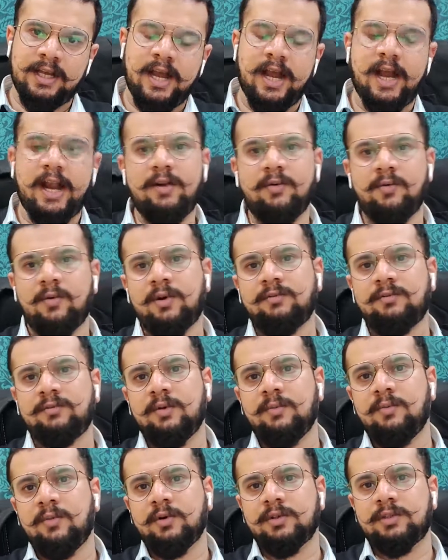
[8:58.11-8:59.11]
and one of
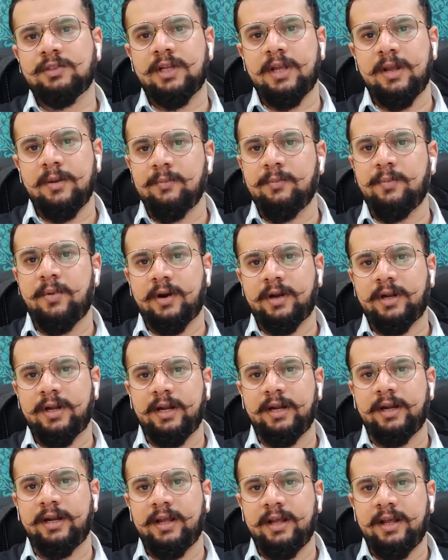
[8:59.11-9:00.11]
the most
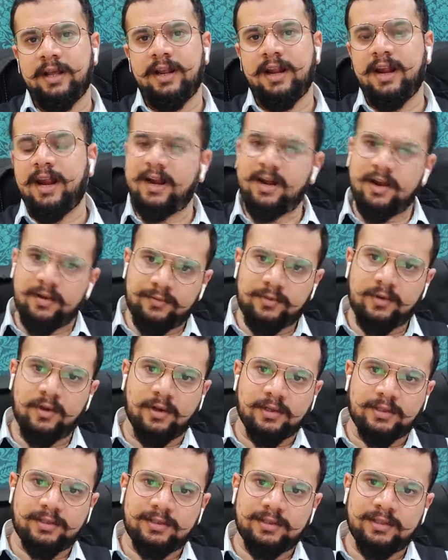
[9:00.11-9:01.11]
important, and of
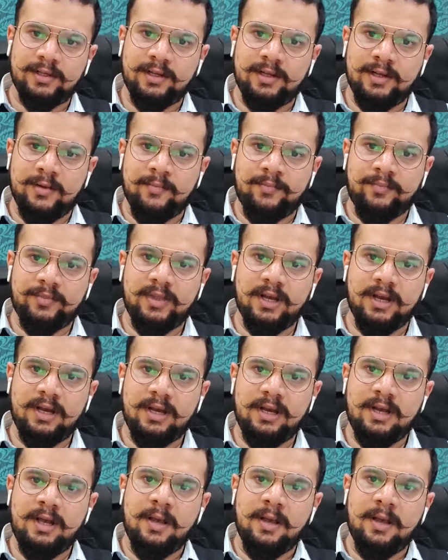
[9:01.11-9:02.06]
course, the